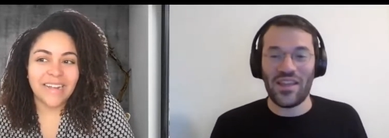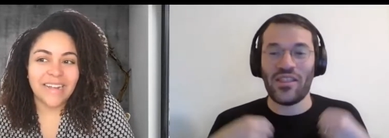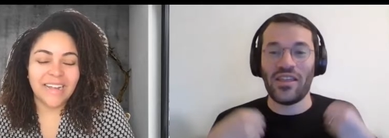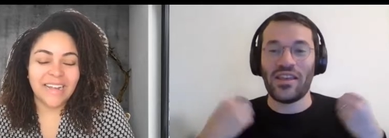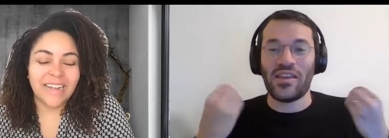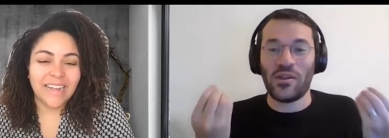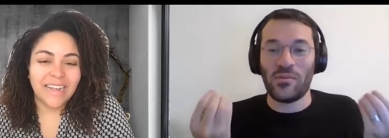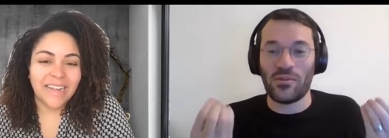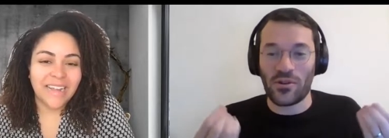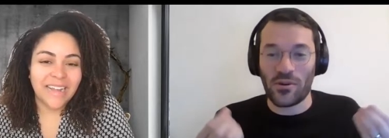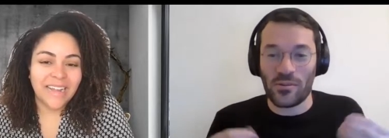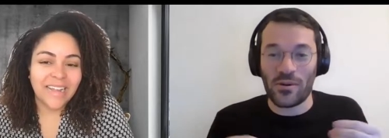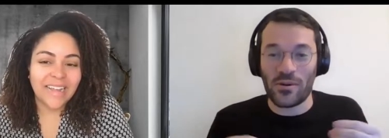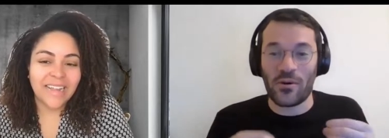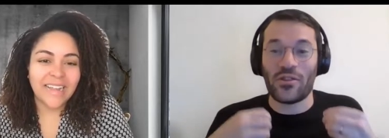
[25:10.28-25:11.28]
Speaker 1: the Hebrew
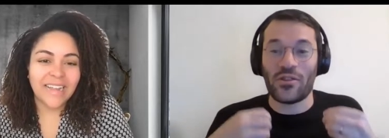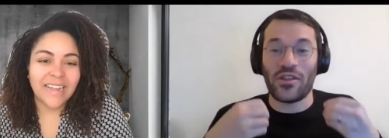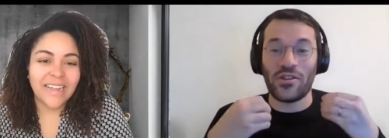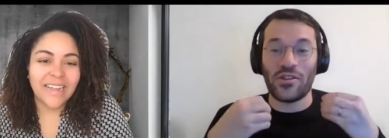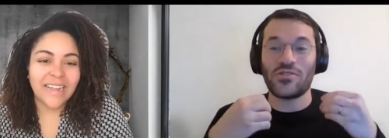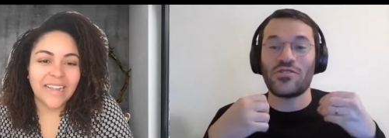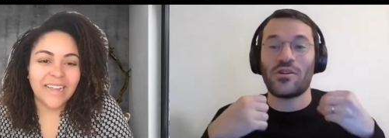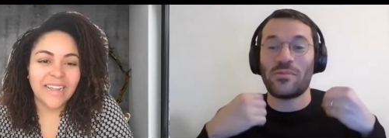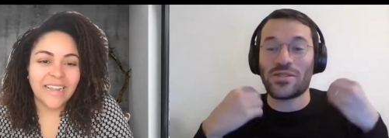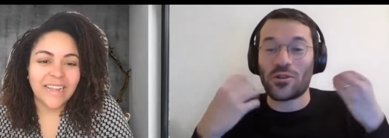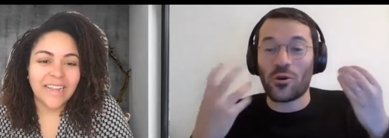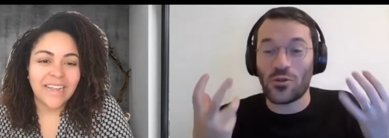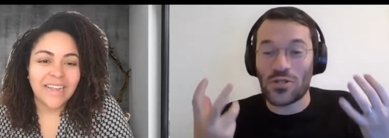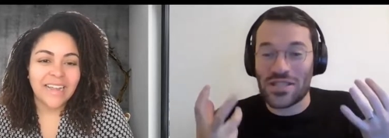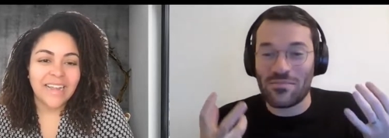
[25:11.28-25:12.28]
term or the Yiddish term
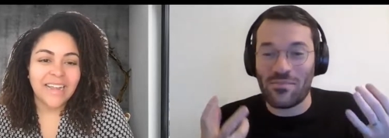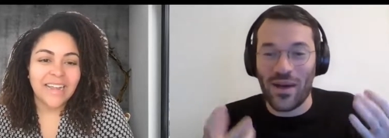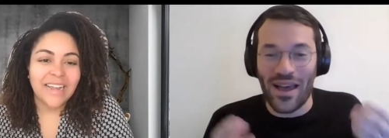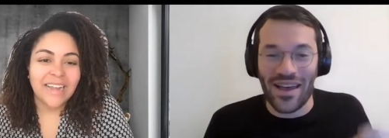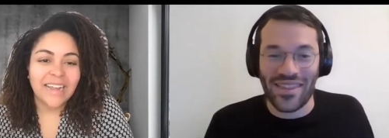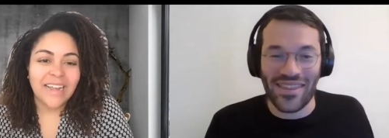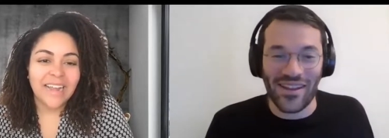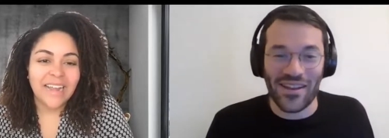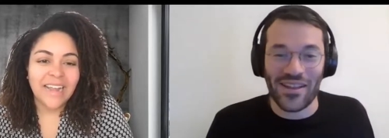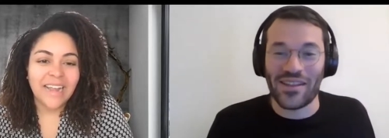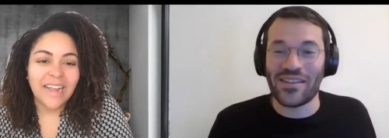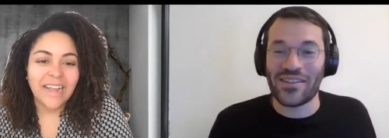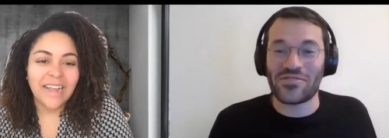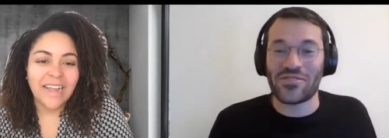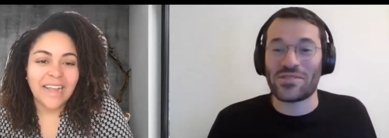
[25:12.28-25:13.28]
is chutzpah,
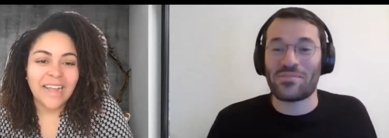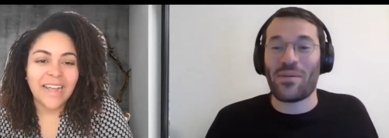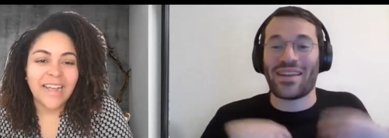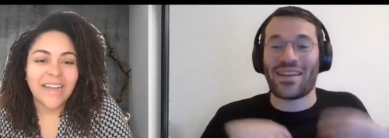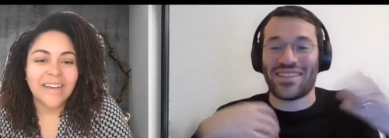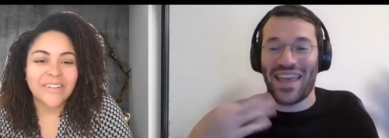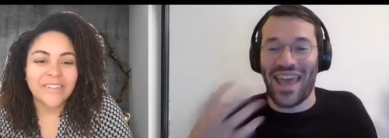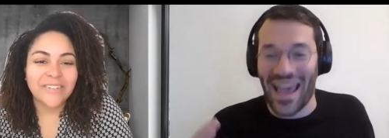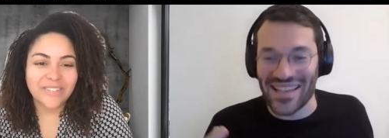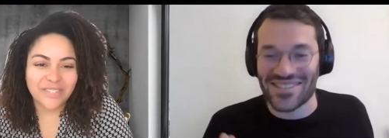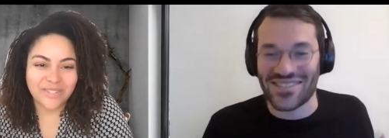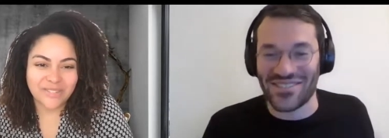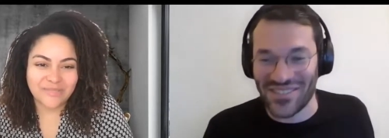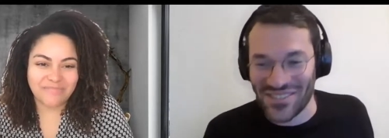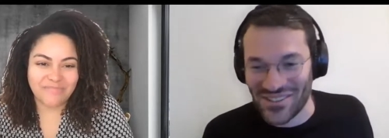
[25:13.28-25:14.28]
the disrespect to
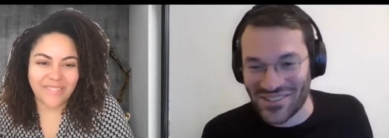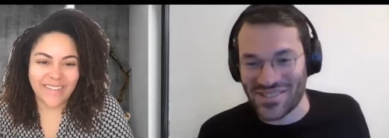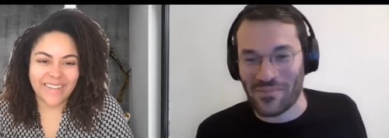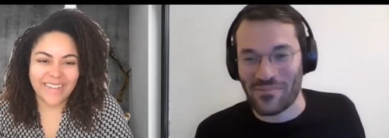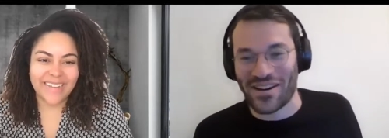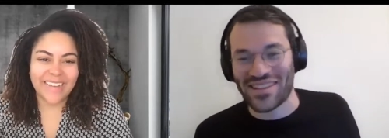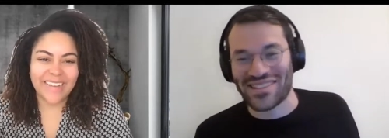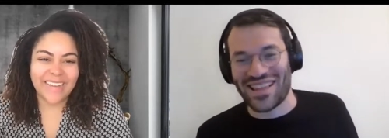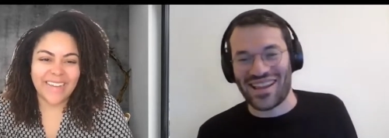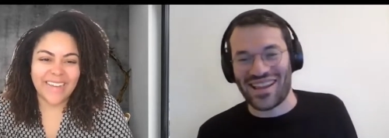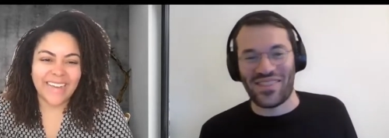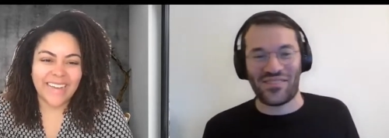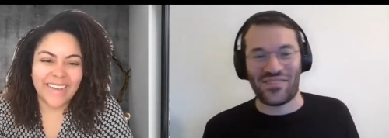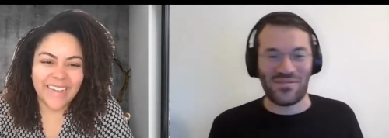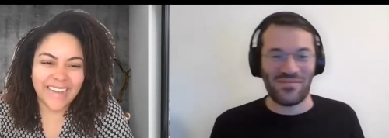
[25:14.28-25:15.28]
ask you to summarize
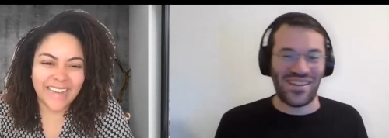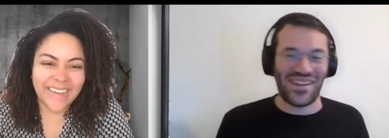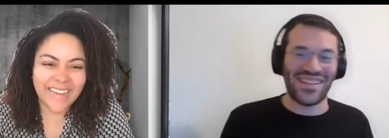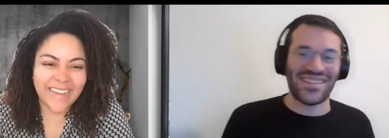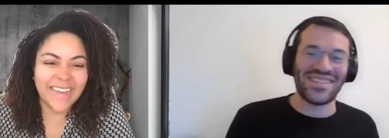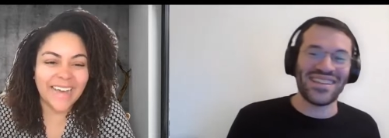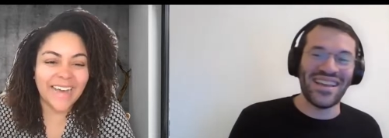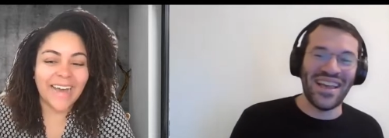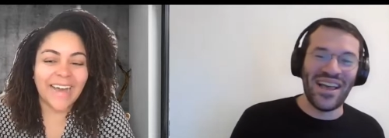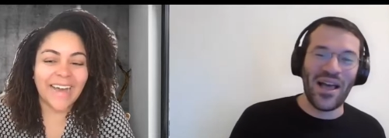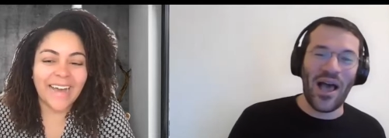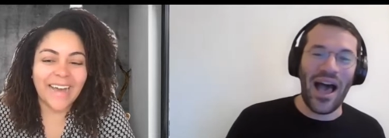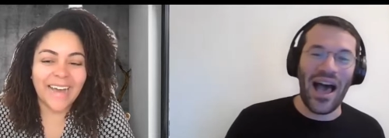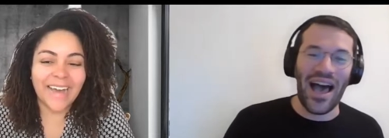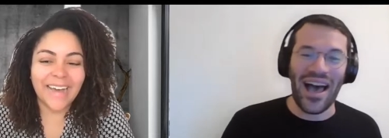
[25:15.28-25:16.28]
that in three minutes.
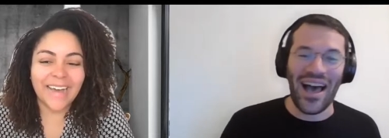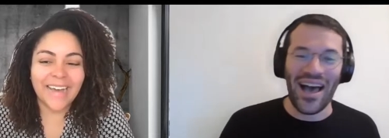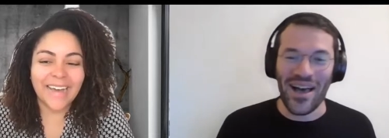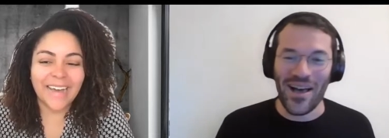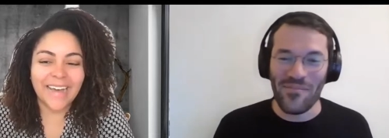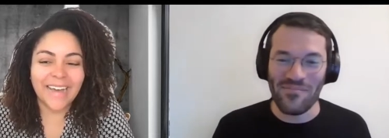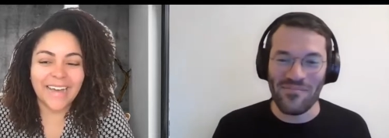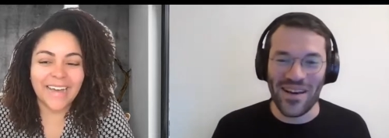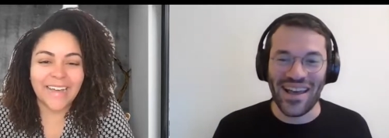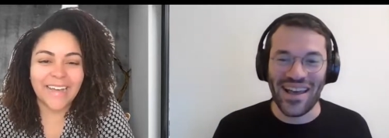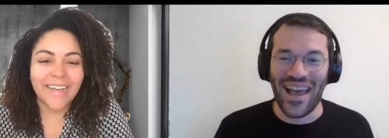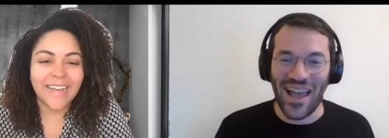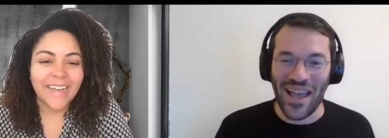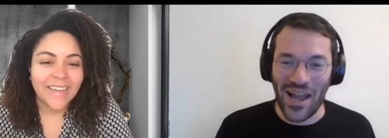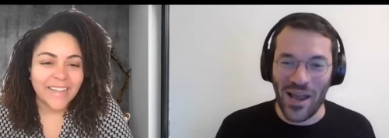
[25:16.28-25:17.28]
Uh,
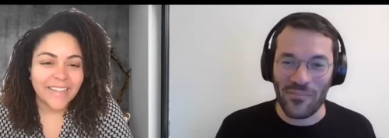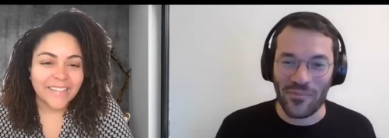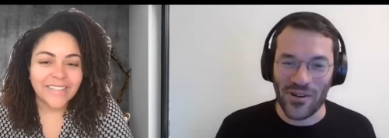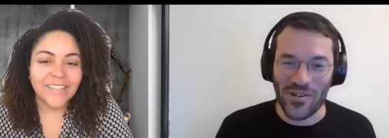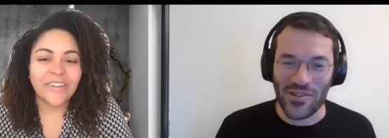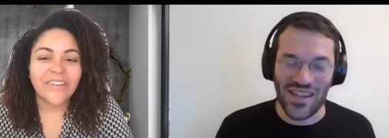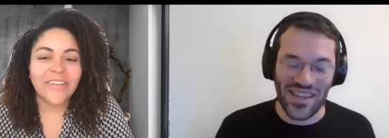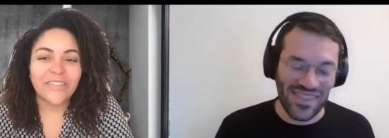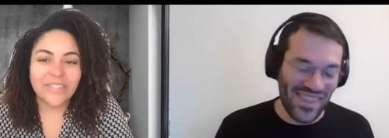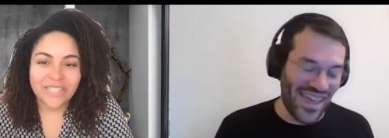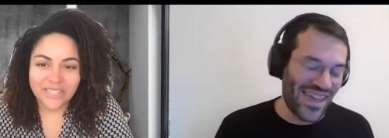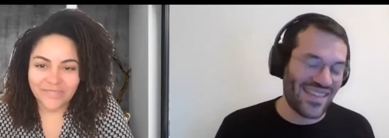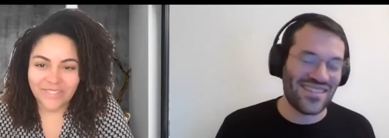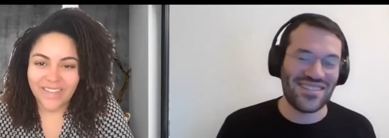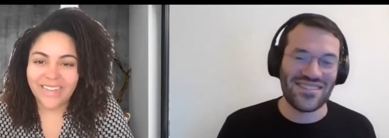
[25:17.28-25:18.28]
but I appreciate
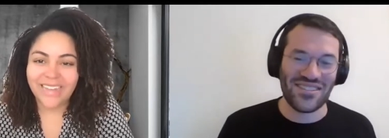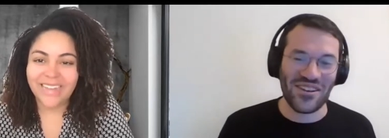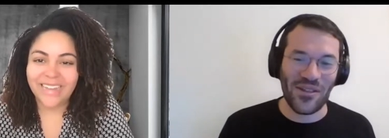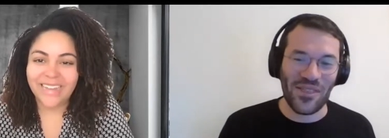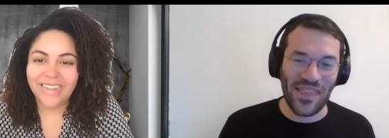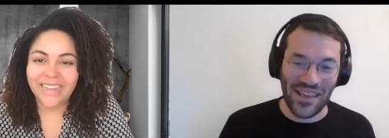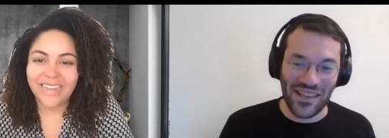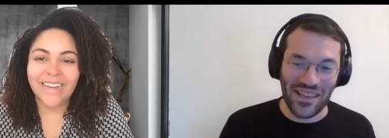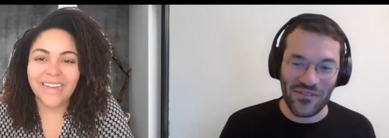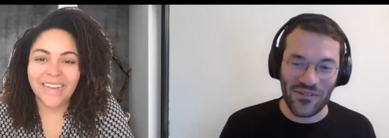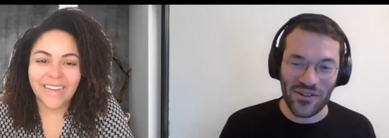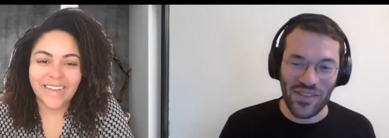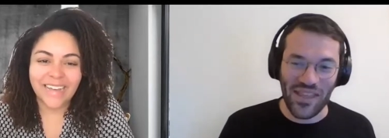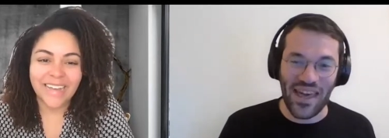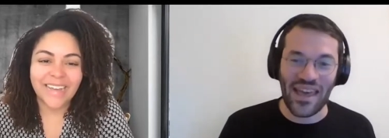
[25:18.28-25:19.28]
that, so thank
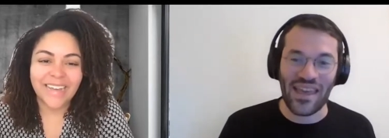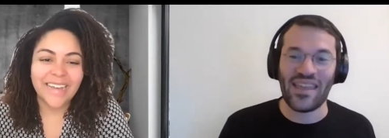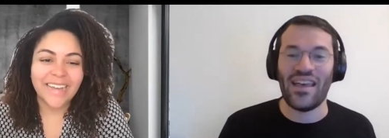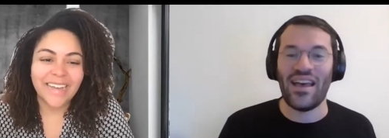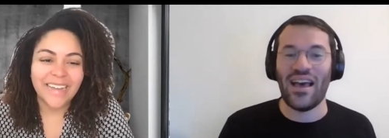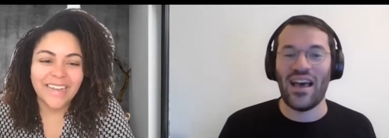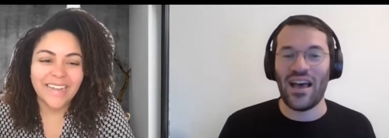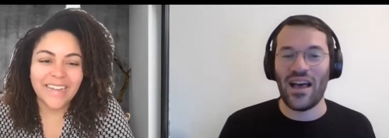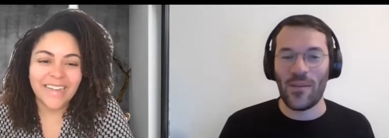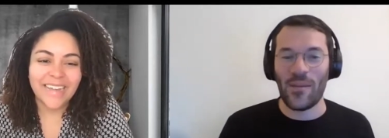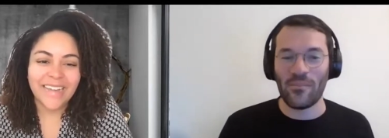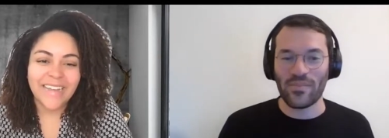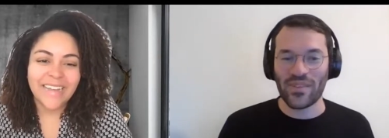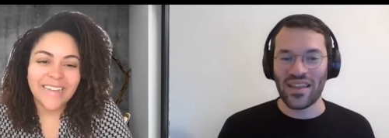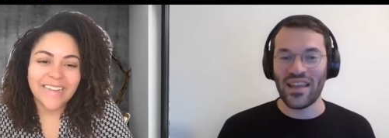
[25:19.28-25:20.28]
you for that.
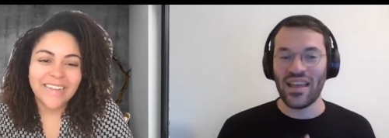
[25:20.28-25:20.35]
Um,